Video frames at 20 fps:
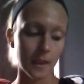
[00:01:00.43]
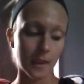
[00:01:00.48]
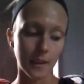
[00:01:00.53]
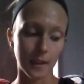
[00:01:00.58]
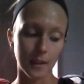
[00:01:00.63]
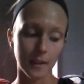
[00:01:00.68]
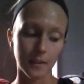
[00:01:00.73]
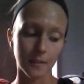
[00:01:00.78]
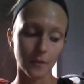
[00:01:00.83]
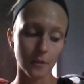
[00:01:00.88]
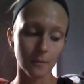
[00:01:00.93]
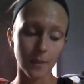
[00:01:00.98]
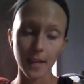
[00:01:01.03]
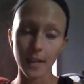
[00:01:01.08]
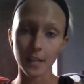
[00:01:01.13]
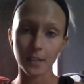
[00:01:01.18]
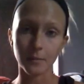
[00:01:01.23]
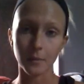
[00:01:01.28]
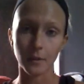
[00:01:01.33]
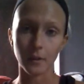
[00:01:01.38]
And from
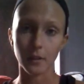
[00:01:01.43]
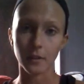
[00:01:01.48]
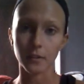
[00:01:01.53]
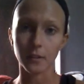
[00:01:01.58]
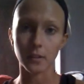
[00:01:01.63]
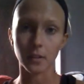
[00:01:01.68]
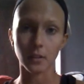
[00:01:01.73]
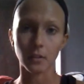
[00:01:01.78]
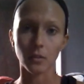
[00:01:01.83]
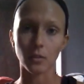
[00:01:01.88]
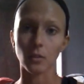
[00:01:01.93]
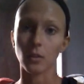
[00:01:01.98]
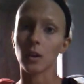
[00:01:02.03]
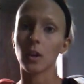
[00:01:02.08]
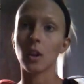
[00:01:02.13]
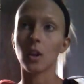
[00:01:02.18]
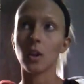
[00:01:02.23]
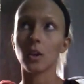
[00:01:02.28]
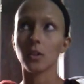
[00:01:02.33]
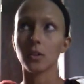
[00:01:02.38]
my experience,
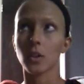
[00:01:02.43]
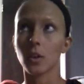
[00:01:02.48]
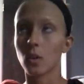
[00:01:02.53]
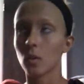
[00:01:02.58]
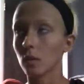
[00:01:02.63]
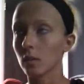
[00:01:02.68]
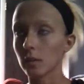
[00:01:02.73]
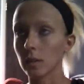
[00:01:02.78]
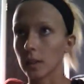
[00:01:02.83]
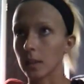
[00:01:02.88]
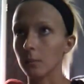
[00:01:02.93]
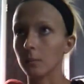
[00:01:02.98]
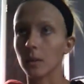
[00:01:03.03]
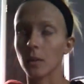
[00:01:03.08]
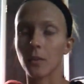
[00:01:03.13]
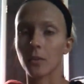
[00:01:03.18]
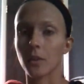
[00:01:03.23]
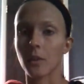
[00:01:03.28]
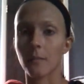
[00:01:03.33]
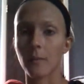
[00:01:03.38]
you totally
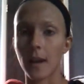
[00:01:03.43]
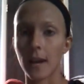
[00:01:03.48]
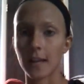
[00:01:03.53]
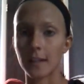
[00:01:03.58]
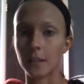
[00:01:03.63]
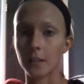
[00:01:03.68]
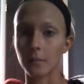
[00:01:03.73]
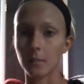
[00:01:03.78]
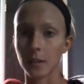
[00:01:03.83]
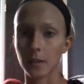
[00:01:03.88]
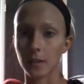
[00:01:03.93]
blow their minds